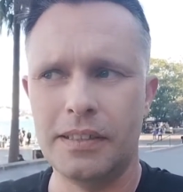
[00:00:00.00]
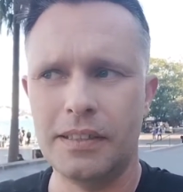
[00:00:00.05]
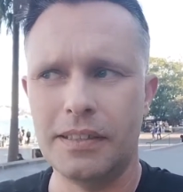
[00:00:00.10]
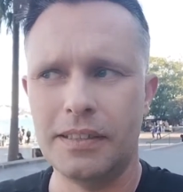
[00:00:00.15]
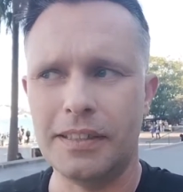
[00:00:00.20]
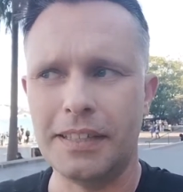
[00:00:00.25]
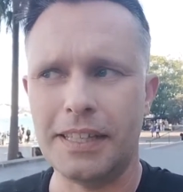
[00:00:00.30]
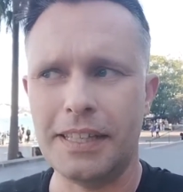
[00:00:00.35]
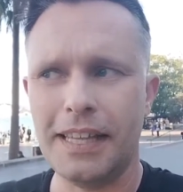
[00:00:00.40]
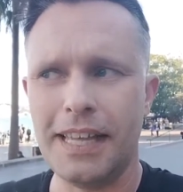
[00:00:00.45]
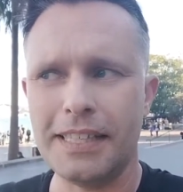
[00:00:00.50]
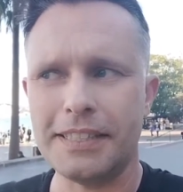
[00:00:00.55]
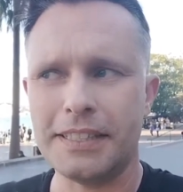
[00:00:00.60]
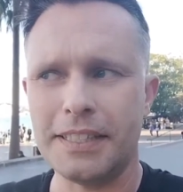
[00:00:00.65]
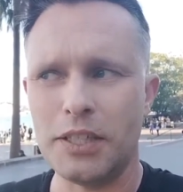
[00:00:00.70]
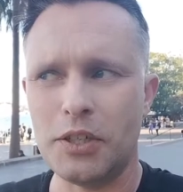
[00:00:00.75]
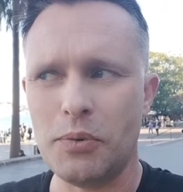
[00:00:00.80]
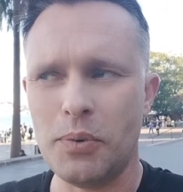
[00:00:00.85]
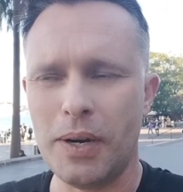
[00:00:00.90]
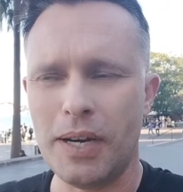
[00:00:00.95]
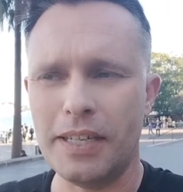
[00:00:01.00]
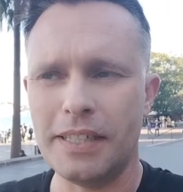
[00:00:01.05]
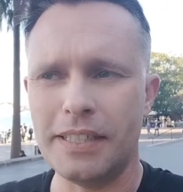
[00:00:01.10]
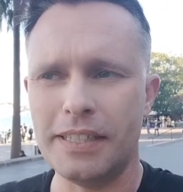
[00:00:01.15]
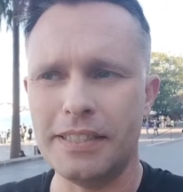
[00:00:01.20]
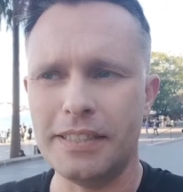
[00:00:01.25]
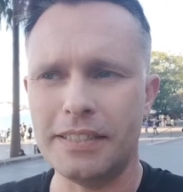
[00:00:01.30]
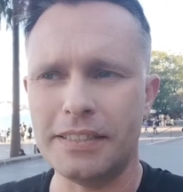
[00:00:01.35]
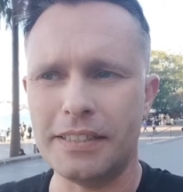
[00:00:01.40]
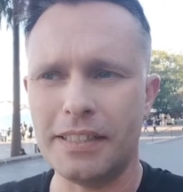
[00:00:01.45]
The classic one
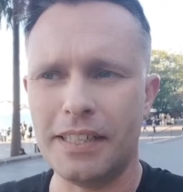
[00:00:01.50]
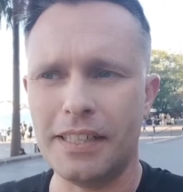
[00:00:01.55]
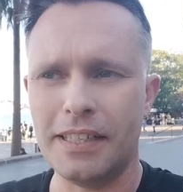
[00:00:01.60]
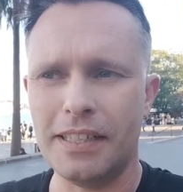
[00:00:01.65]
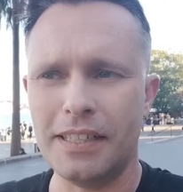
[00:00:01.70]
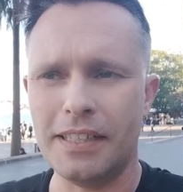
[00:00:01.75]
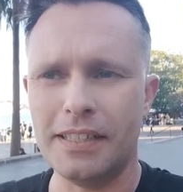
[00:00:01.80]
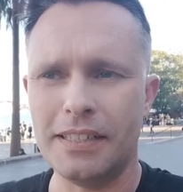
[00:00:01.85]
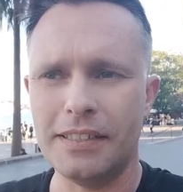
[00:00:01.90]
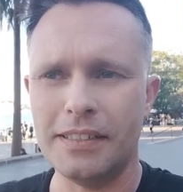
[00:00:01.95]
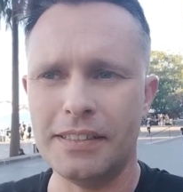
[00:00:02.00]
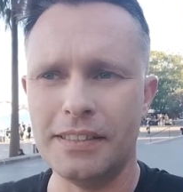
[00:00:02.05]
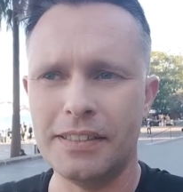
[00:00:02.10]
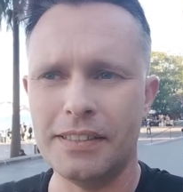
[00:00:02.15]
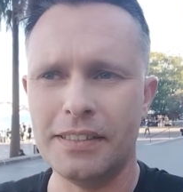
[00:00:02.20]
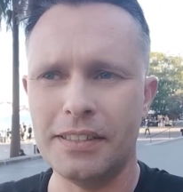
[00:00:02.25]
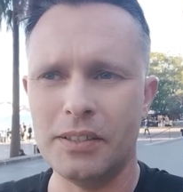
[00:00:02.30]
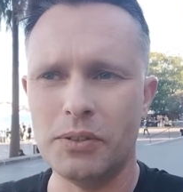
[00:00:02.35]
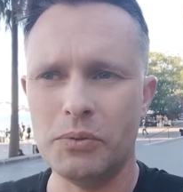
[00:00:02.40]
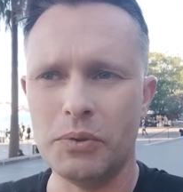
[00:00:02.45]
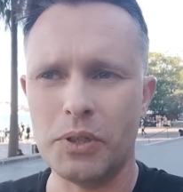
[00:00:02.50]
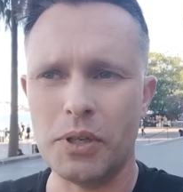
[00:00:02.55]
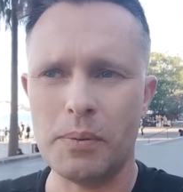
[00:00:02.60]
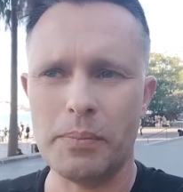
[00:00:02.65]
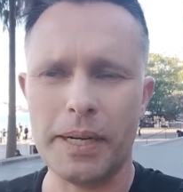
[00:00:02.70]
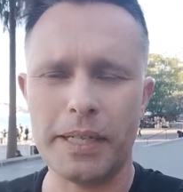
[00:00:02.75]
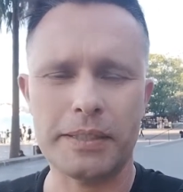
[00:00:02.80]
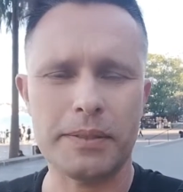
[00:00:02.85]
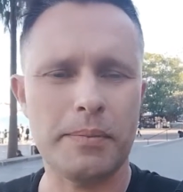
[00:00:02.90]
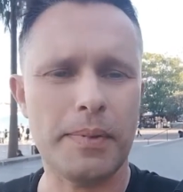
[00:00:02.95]
is we'll go
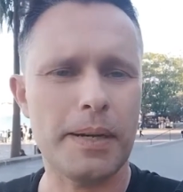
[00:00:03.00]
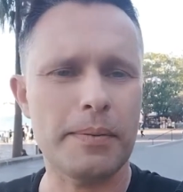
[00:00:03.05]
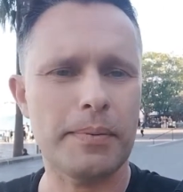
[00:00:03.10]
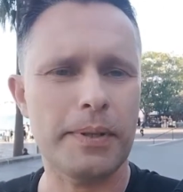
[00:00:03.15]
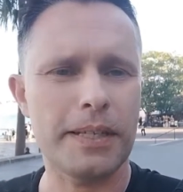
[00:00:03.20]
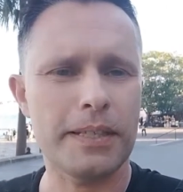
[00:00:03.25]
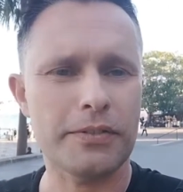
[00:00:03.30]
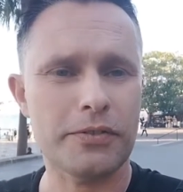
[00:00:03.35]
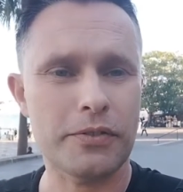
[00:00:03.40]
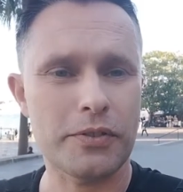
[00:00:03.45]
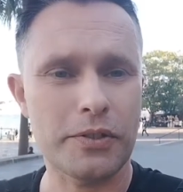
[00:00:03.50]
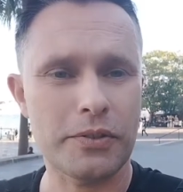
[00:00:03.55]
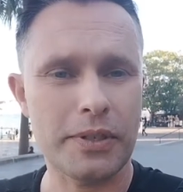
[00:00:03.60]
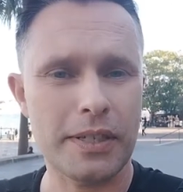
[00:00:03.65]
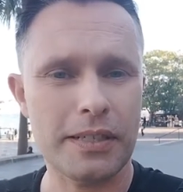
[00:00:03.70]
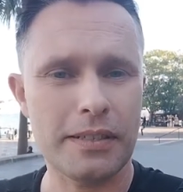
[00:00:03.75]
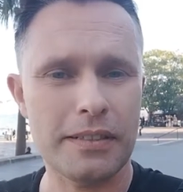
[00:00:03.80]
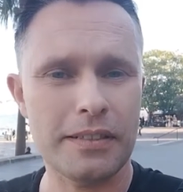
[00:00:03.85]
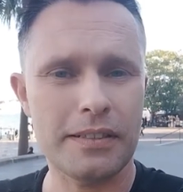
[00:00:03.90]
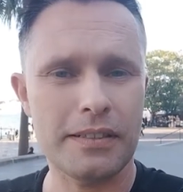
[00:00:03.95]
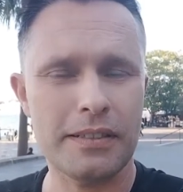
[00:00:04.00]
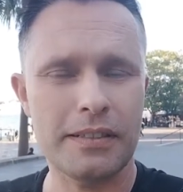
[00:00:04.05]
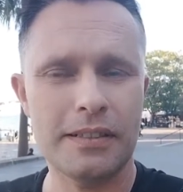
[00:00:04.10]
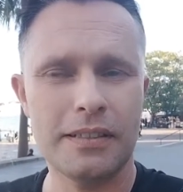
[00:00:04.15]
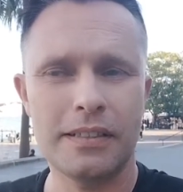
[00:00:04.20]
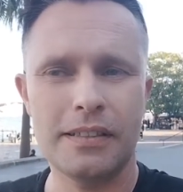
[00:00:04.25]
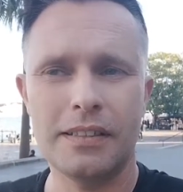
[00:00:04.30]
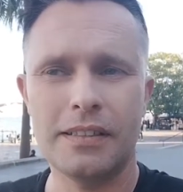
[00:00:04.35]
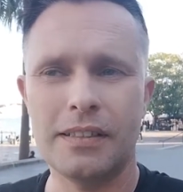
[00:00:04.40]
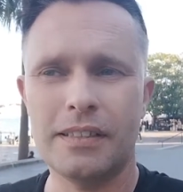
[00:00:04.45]
back to my place for a drink,
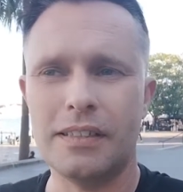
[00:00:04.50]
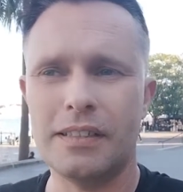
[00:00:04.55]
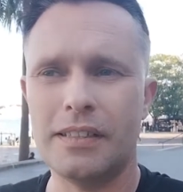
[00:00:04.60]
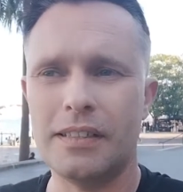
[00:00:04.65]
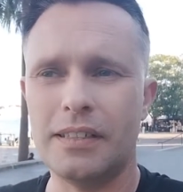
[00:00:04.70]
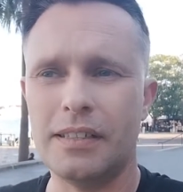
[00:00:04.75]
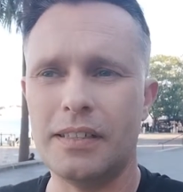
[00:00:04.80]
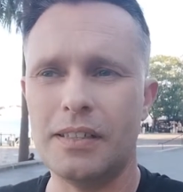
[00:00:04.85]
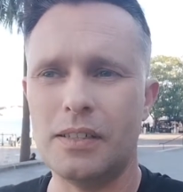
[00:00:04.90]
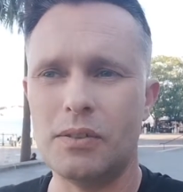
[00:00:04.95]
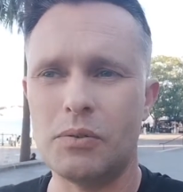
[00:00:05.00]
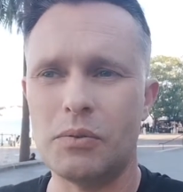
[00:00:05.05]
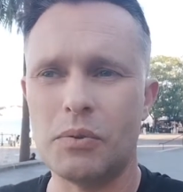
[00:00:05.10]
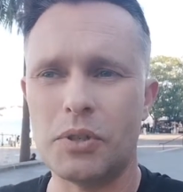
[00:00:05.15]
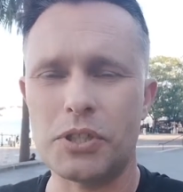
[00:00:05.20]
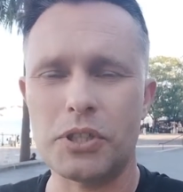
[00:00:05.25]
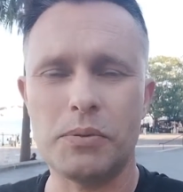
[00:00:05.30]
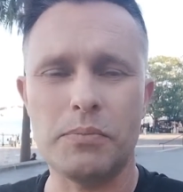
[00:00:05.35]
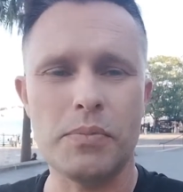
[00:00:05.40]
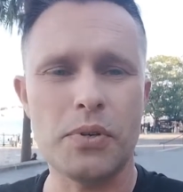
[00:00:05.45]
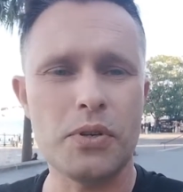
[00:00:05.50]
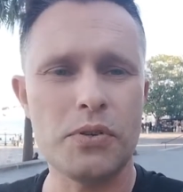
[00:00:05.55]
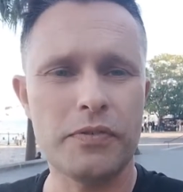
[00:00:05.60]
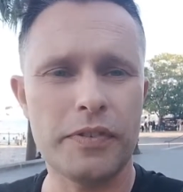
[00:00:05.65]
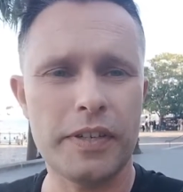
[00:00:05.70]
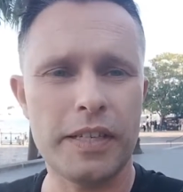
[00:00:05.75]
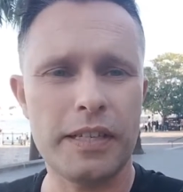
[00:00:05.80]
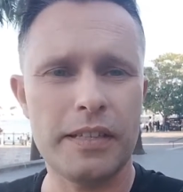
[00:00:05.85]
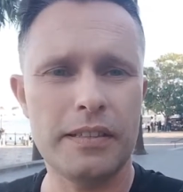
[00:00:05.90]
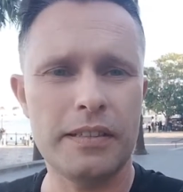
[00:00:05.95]
watch a
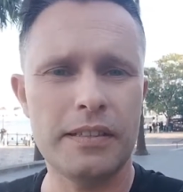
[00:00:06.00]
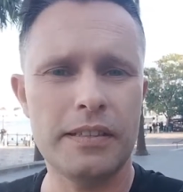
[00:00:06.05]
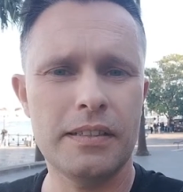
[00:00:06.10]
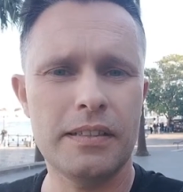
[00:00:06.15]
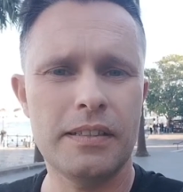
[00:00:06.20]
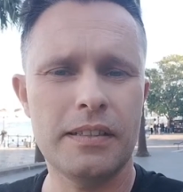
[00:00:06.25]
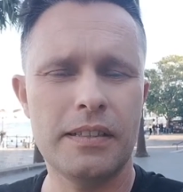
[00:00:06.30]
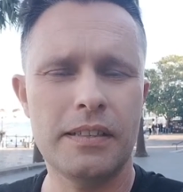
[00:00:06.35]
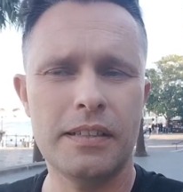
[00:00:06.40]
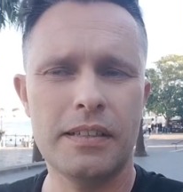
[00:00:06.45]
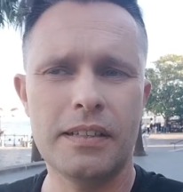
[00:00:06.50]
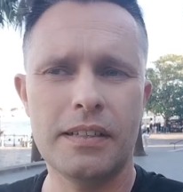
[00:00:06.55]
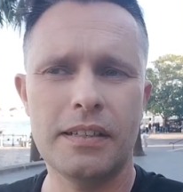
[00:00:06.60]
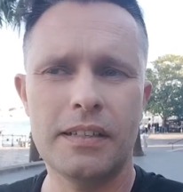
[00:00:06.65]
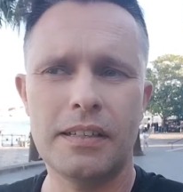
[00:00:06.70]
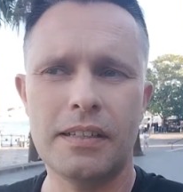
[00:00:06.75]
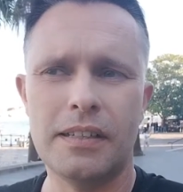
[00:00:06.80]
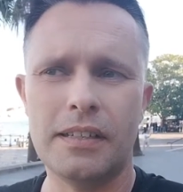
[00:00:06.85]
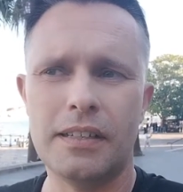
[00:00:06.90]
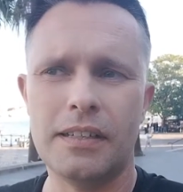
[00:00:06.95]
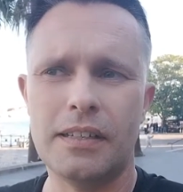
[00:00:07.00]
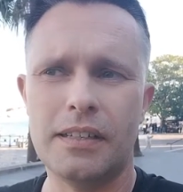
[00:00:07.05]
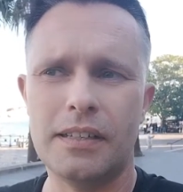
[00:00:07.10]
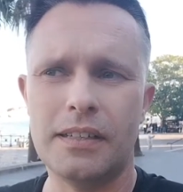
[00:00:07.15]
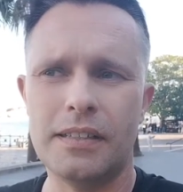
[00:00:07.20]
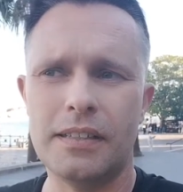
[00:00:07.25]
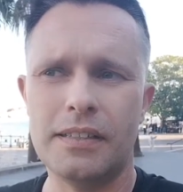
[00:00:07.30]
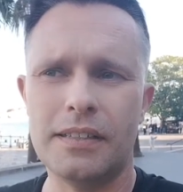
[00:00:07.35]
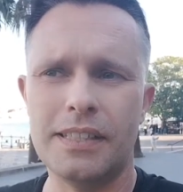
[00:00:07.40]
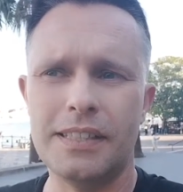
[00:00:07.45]
movie.
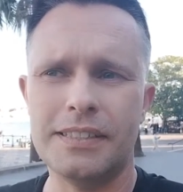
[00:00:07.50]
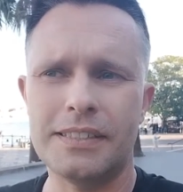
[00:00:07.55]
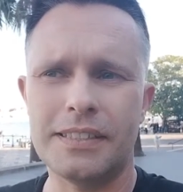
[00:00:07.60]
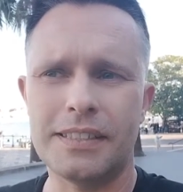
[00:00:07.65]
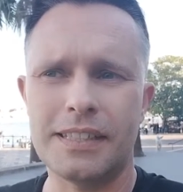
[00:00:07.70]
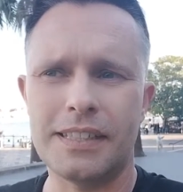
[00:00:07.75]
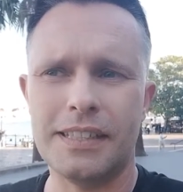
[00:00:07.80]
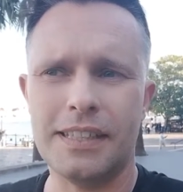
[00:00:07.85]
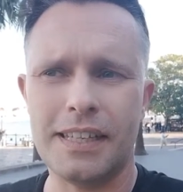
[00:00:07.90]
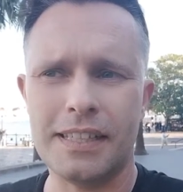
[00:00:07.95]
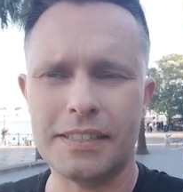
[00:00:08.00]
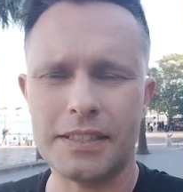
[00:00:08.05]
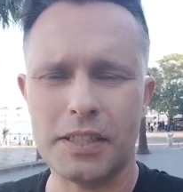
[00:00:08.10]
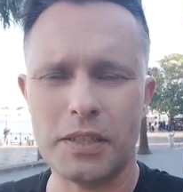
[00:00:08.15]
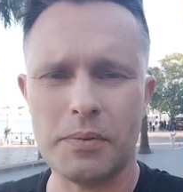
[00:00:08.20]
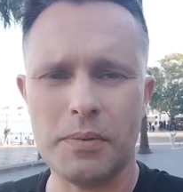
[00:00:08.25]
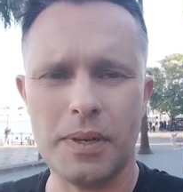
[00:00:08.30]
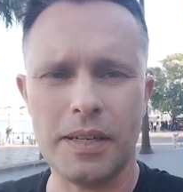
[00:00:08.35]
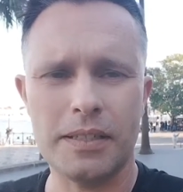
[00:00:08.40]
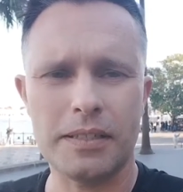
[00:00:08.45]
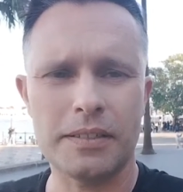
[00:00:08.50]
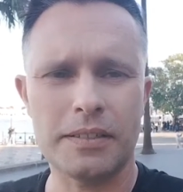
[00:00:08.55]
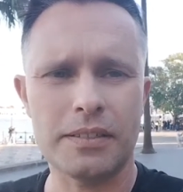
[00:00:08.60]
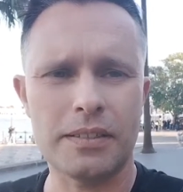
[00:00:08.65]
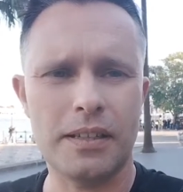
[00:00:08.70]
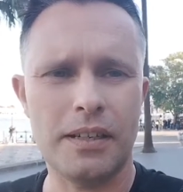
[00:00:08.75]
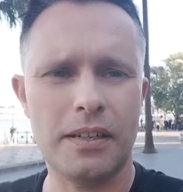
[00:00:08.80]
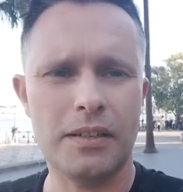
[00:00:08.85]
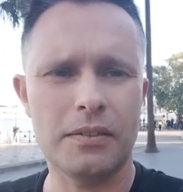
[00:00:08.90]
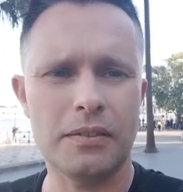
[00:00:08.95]
These are the classic ones.
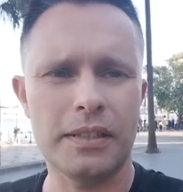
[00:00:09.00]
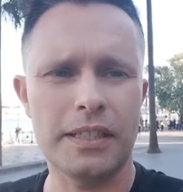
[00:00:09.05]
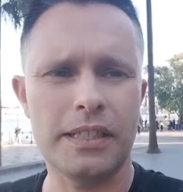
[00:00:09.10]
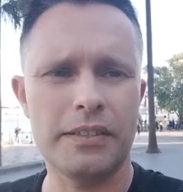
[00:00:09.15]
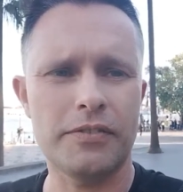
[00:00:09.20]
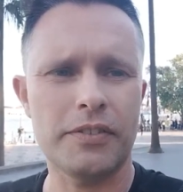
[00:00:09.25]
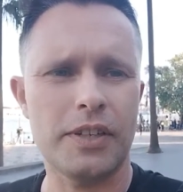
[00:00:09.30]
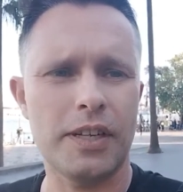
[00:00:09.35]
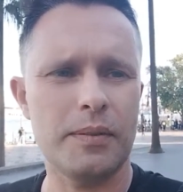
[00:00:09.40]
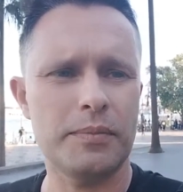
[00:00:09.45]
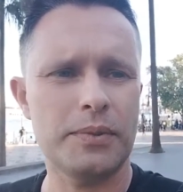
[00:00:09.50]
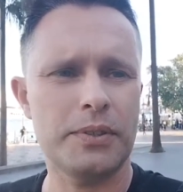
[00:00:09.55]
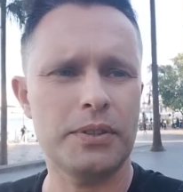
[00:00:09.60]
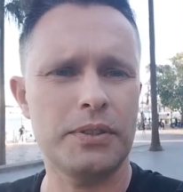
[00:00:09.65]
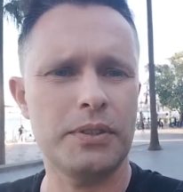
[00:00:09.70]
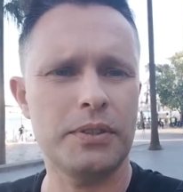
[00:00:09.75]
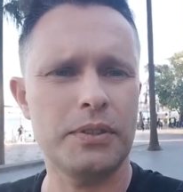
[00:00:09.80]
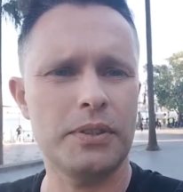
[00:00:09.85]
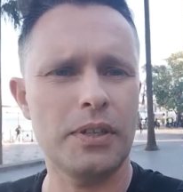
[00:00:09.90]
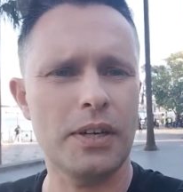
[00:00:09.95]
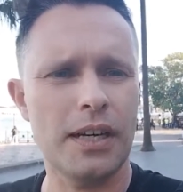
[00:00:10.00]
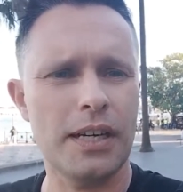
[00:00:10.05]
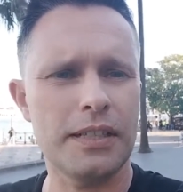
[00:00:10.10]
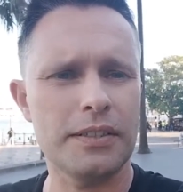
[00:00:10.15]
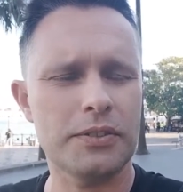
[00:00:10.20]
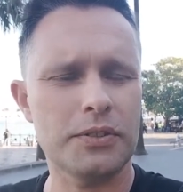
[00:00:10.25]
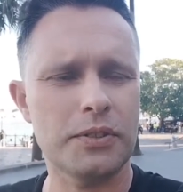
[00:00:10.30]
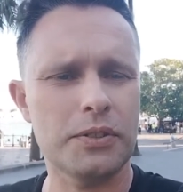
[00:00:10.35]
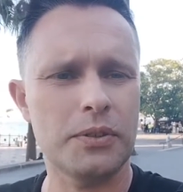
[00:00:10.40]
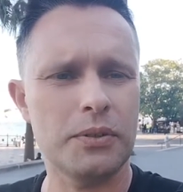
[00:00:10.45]
I'll leave it up to you
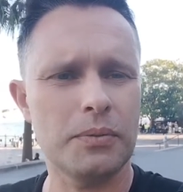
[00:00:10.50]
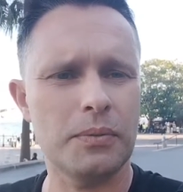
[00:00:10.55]
guys to